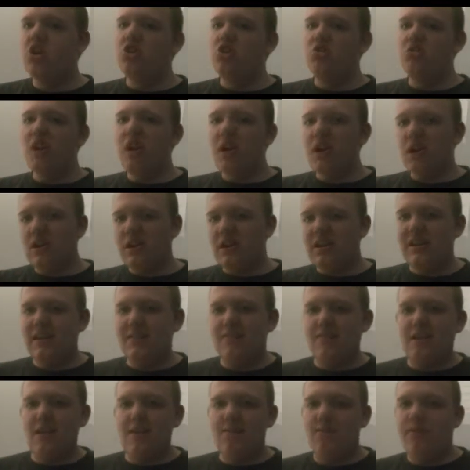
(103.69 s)
You're not going to
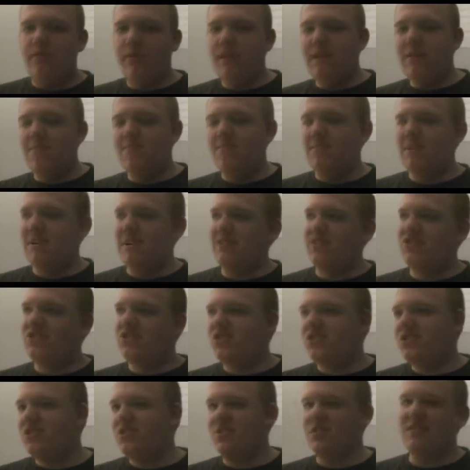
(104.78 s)
be pretty
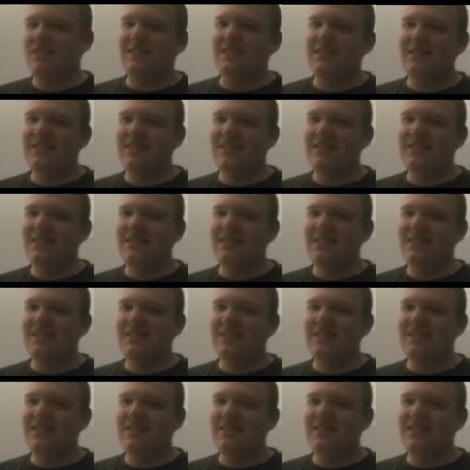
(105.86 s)
much